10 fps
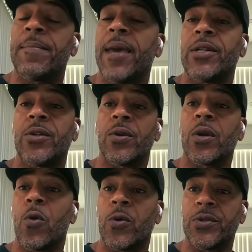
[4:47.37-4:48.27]
that they made
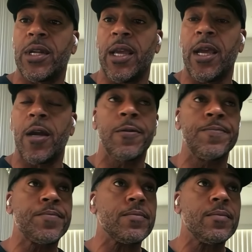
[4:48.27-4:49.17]
during the course of the year.
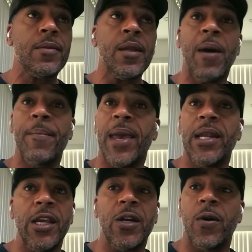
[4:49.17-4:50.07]
My
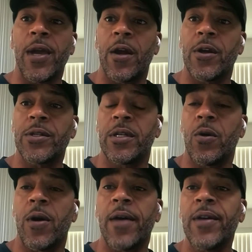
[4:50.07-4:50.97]
man Nico
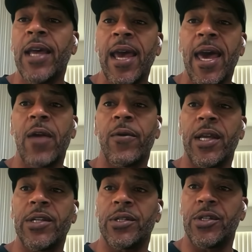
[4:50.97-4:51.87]
Harrison, who I had a
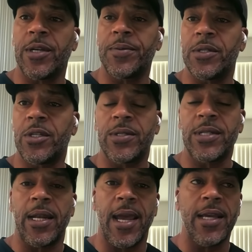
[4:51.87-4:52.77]
relationship since he
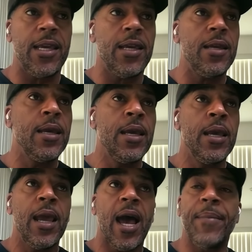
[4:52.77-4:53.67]
was at Nike.
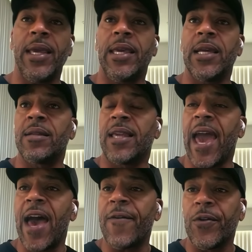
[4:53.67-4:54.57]
I mean,
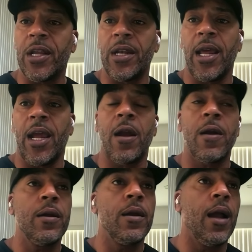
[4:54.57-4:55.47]
getting Gafford in
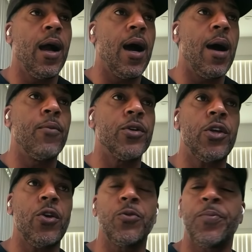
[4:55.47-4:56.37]
there
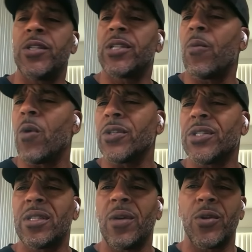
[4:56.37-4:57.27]
was huge. PJ
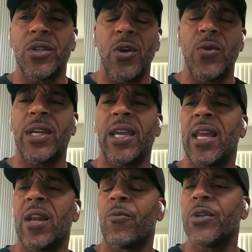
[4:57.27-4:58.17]
Washington was huge. They
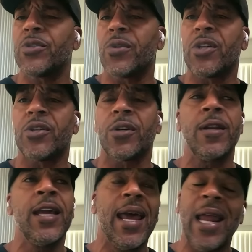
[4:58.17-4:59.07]
kind of
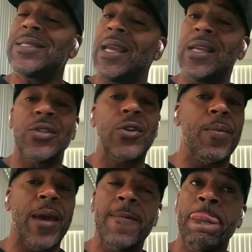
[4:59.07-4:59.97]
restructured. And I'll say this
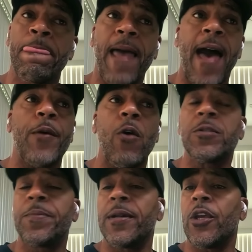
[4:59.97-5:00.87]
too, man. I've
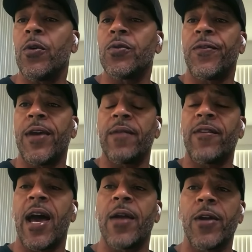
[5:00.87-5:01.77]
always been a huge
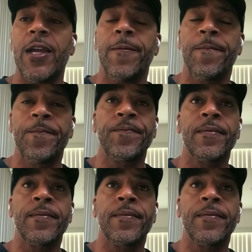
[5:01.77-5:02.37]
fan of Kyrie.